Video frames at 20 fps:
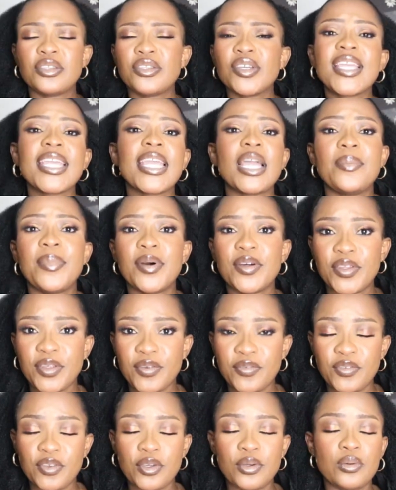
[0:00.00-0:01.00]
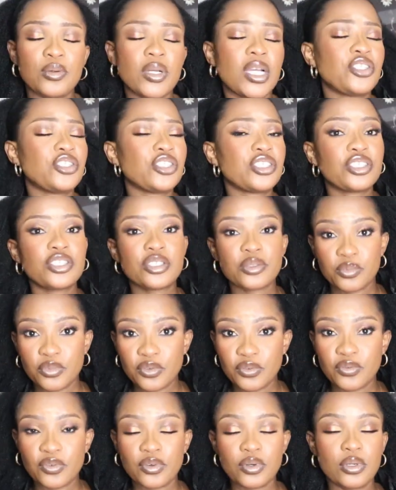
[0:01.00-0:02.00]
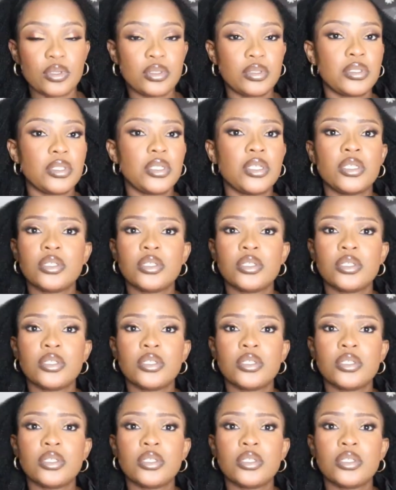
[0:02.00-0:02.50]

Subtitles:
Don't care about the view and just move on.